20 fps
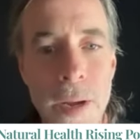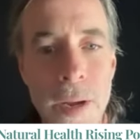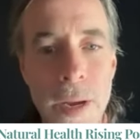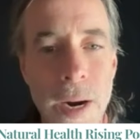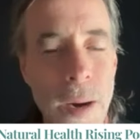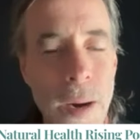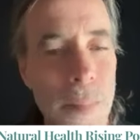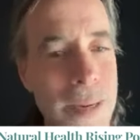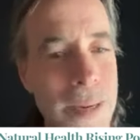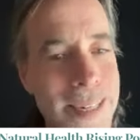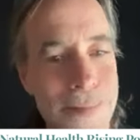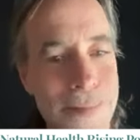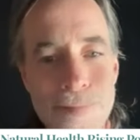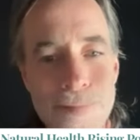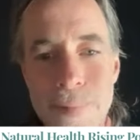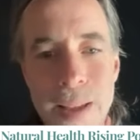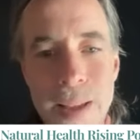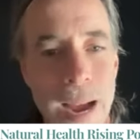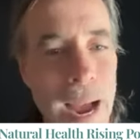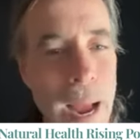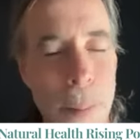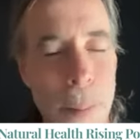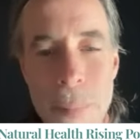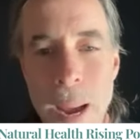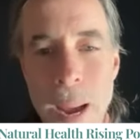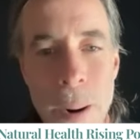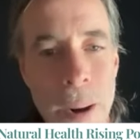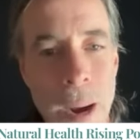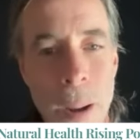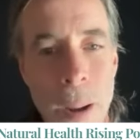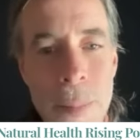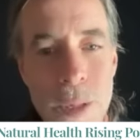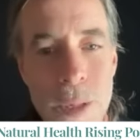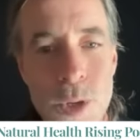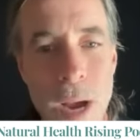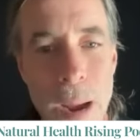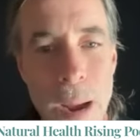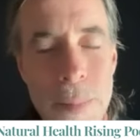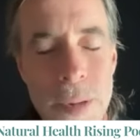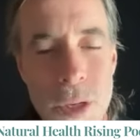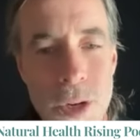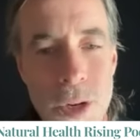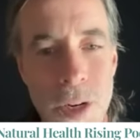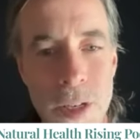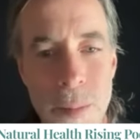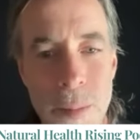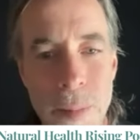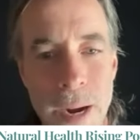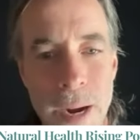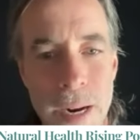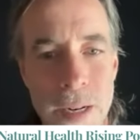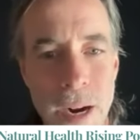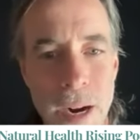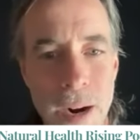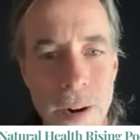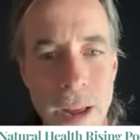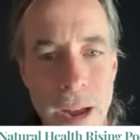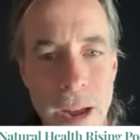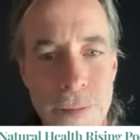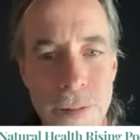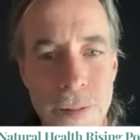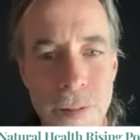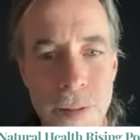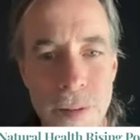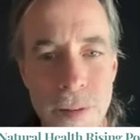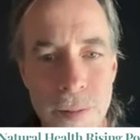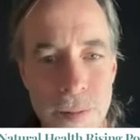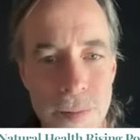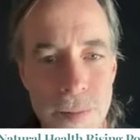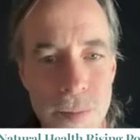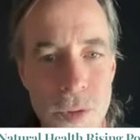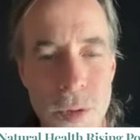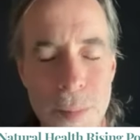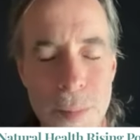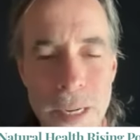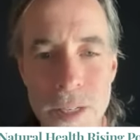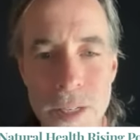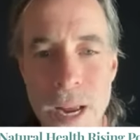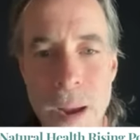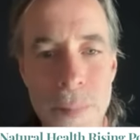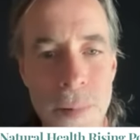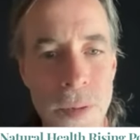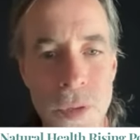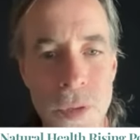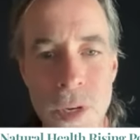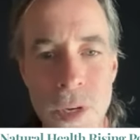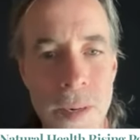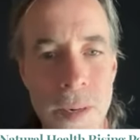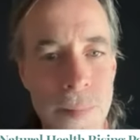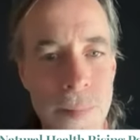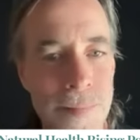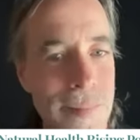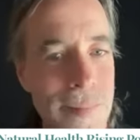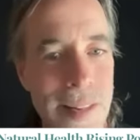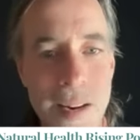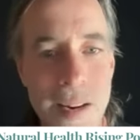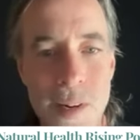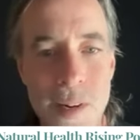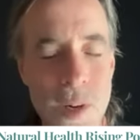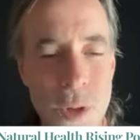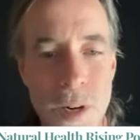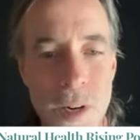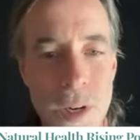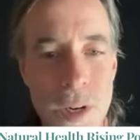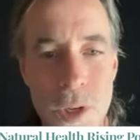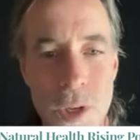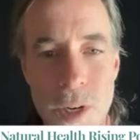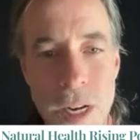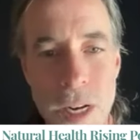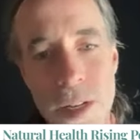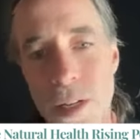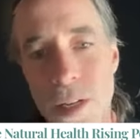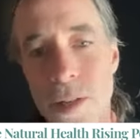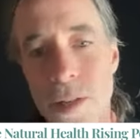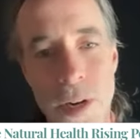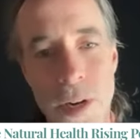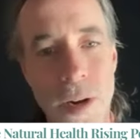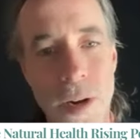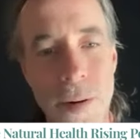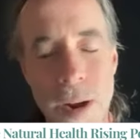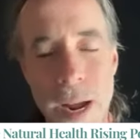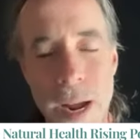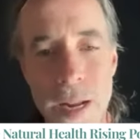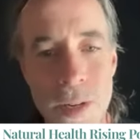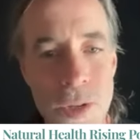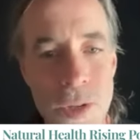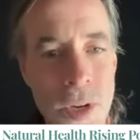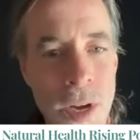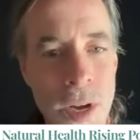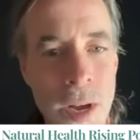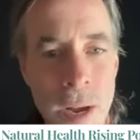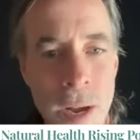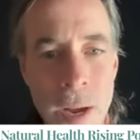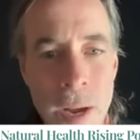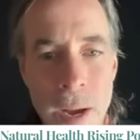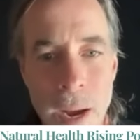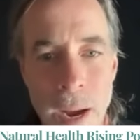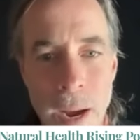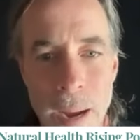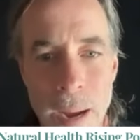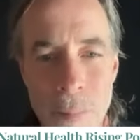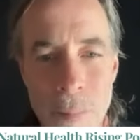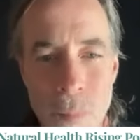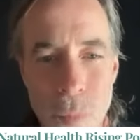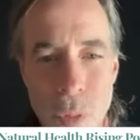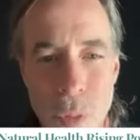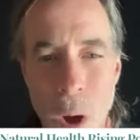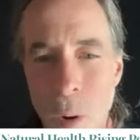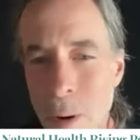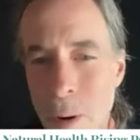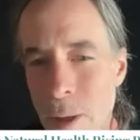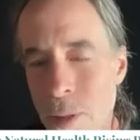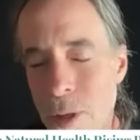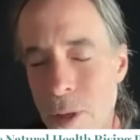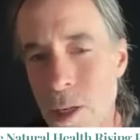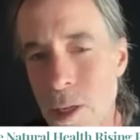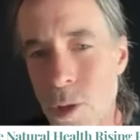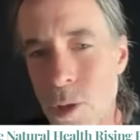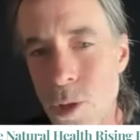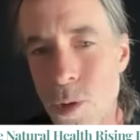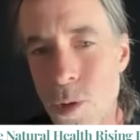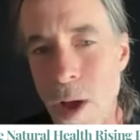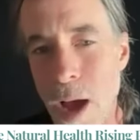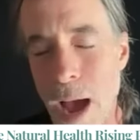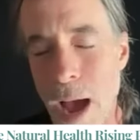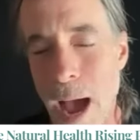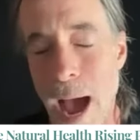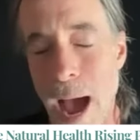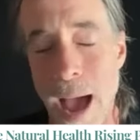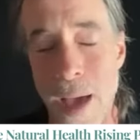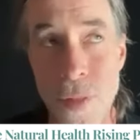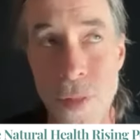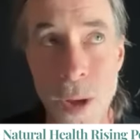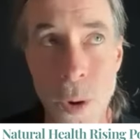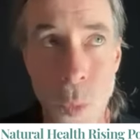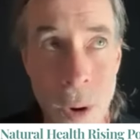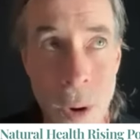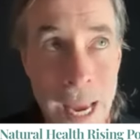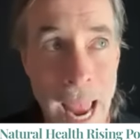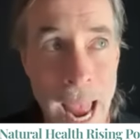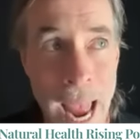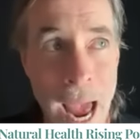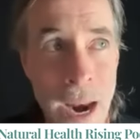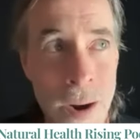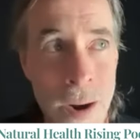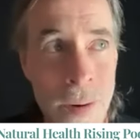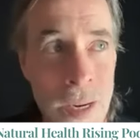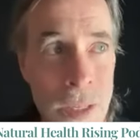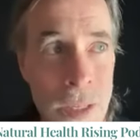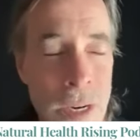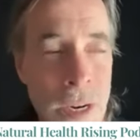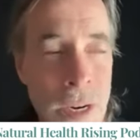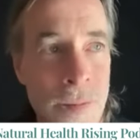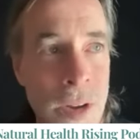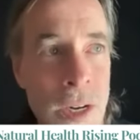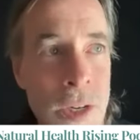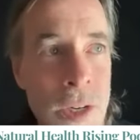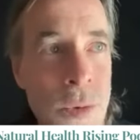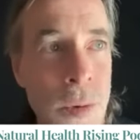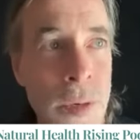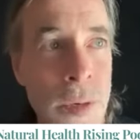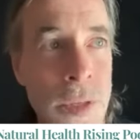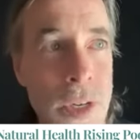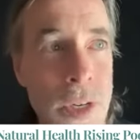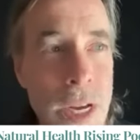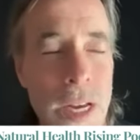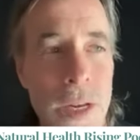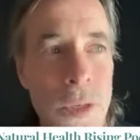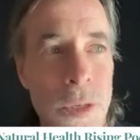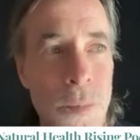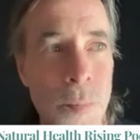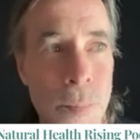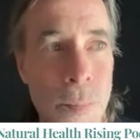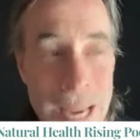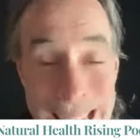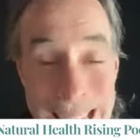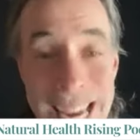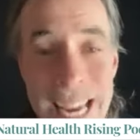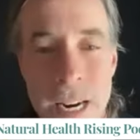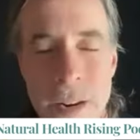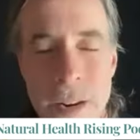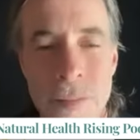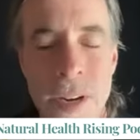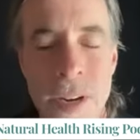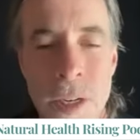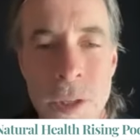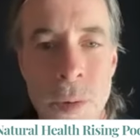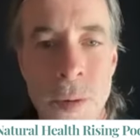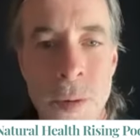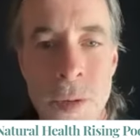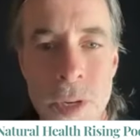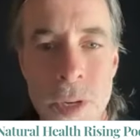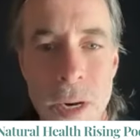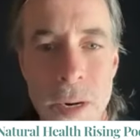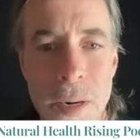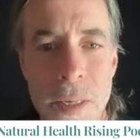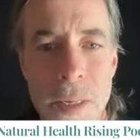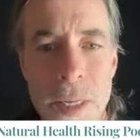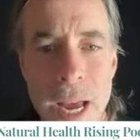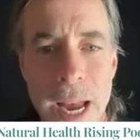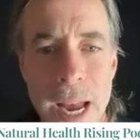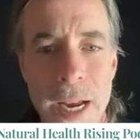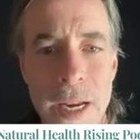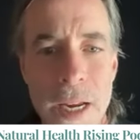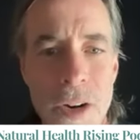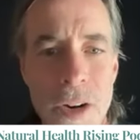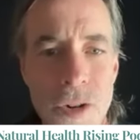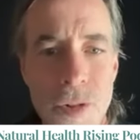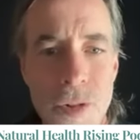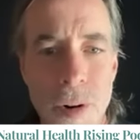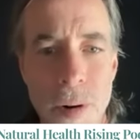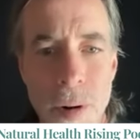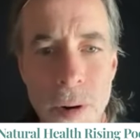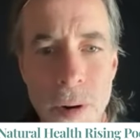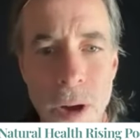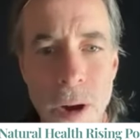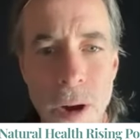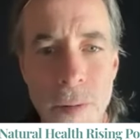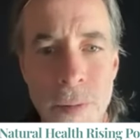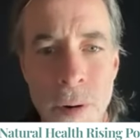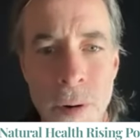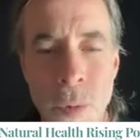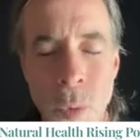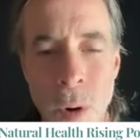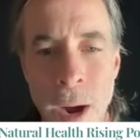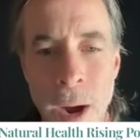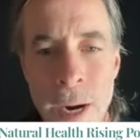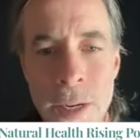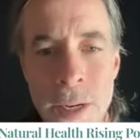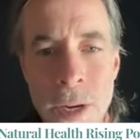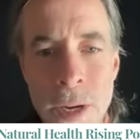but I know I've been searching my entire life for some examples, and there just isn't. So hence, the only things I think we can do as individuals is be individuals and take control over what,